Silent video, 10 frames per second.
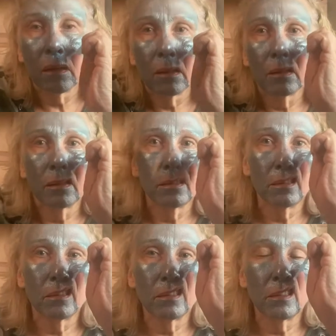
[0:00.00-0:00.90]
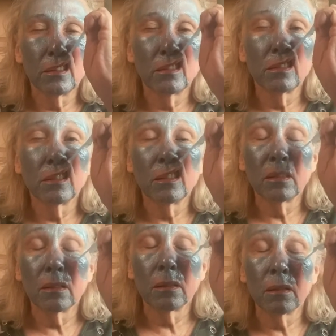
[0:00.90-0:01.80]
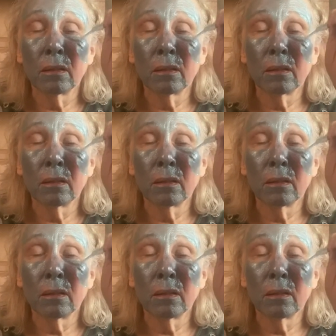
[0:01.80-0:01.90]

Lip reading: No one is speaking in this clip.